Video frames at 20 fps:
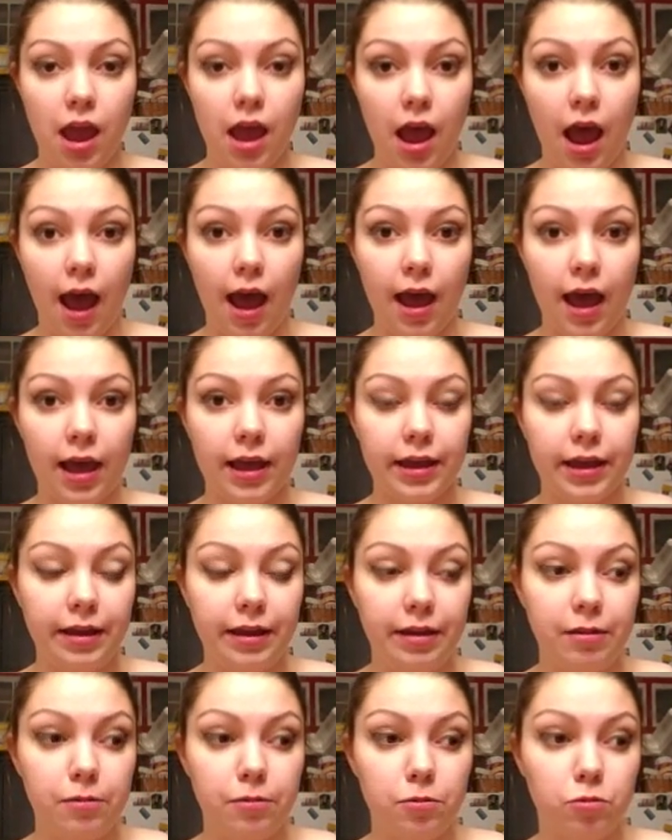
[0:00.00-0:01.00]

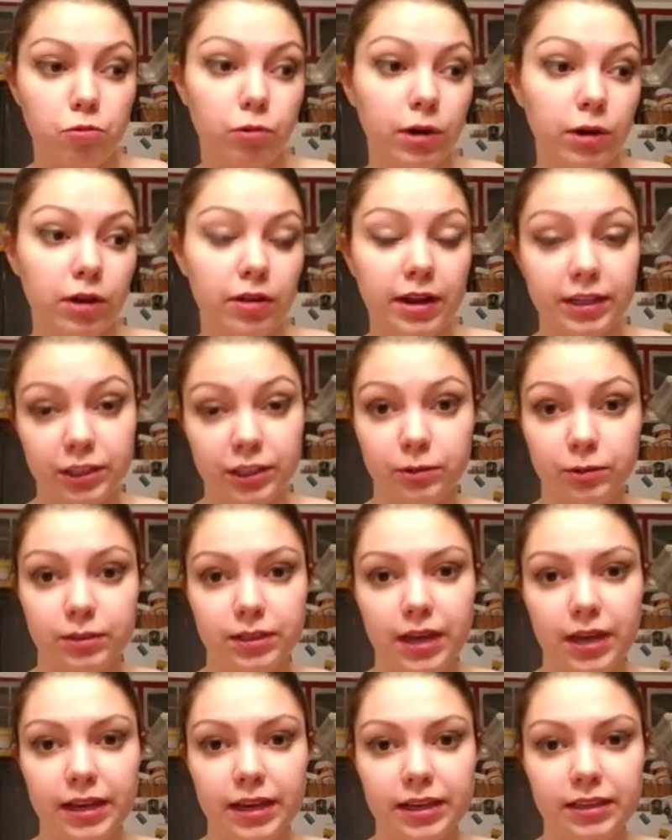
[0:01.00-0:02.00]
I realized she
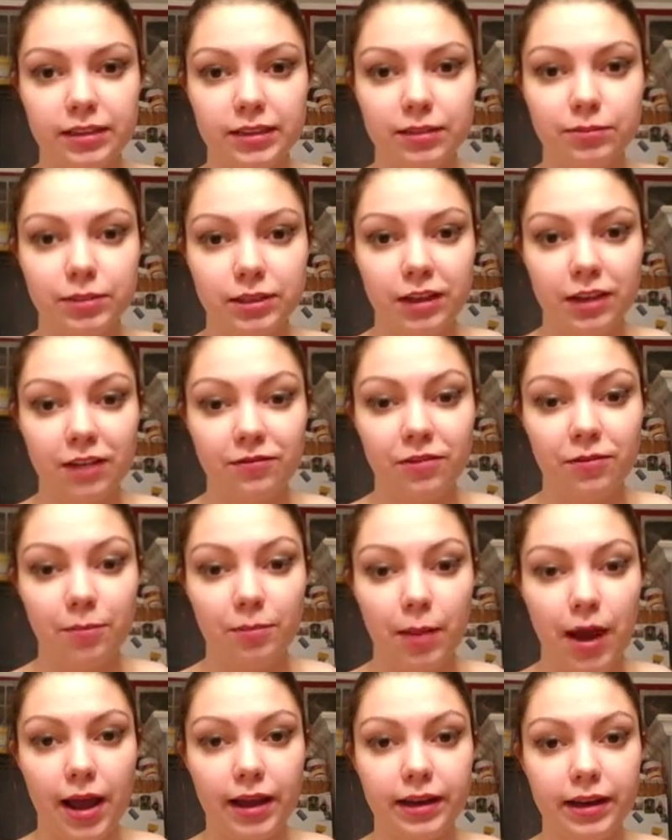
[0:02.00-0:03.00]
was taking some stuff of
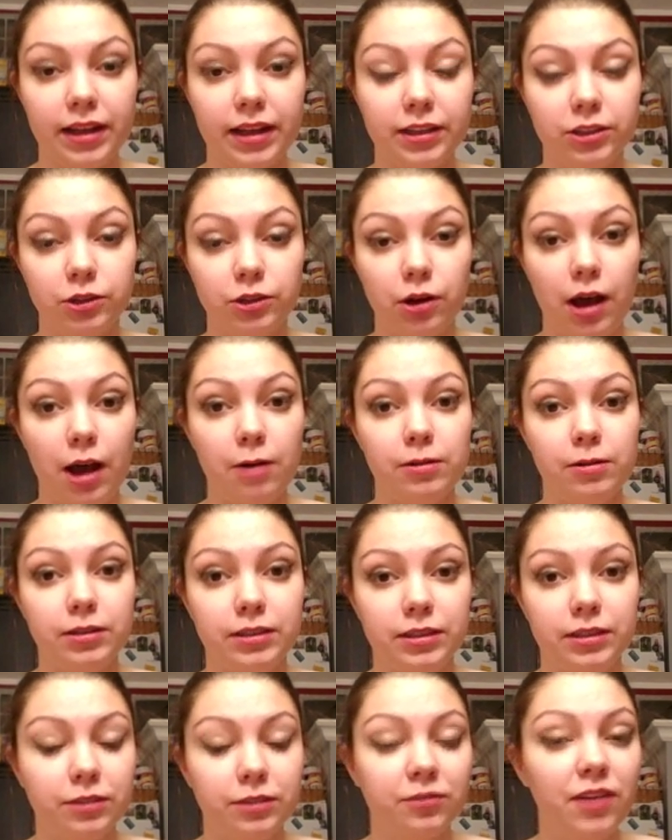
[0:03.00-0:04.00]
mine, and so I
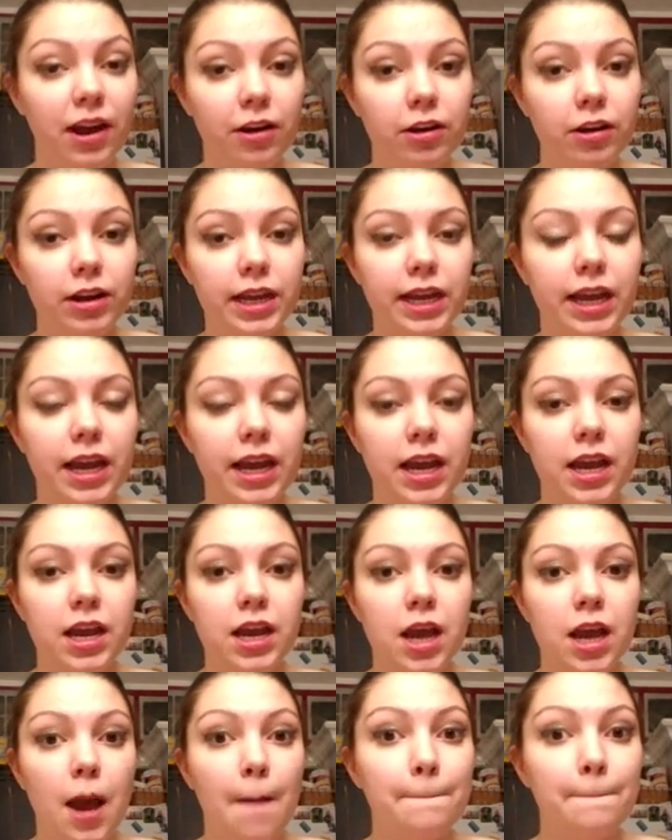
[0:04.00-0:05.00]
was just very
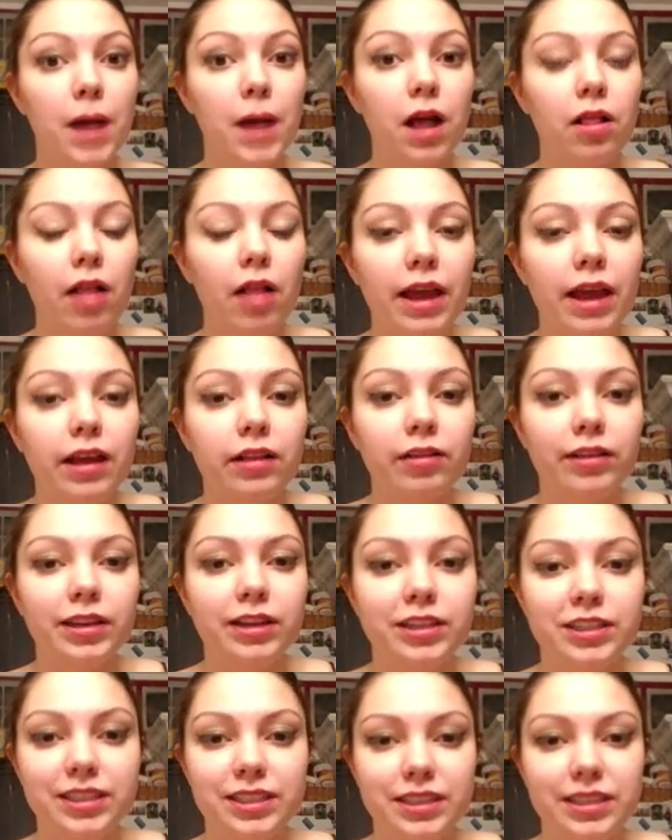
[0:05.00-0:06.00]

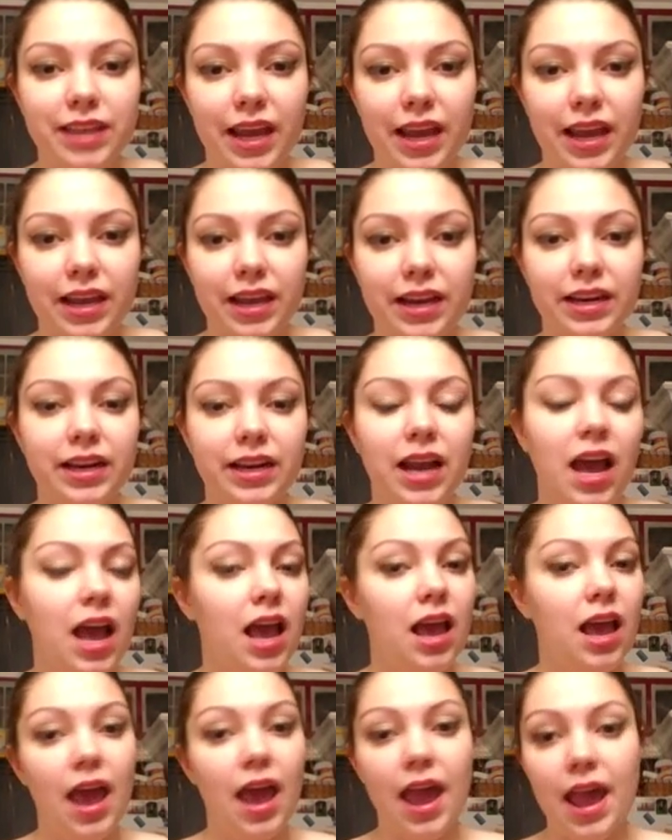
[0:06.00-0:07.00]
politely just saying,
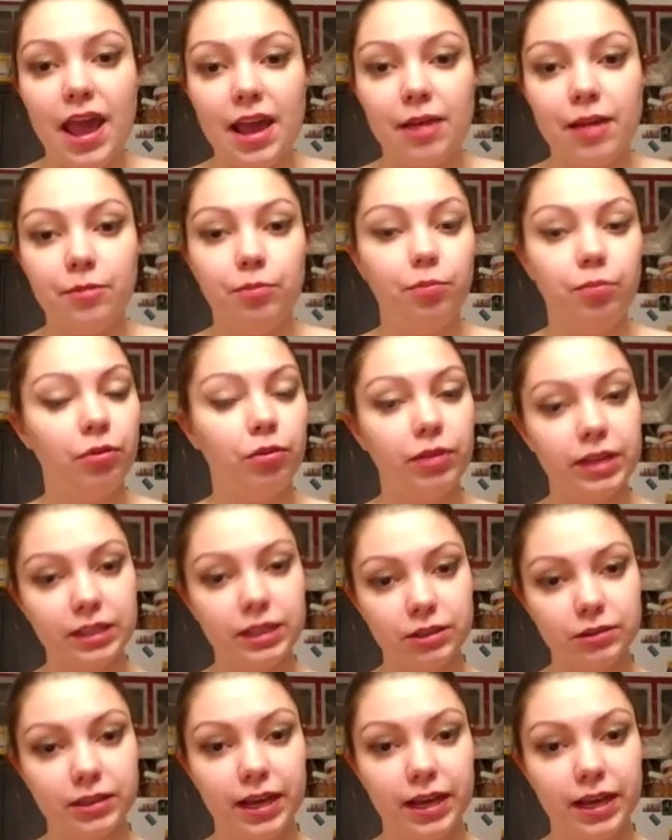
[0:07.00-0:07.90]
hey, please don't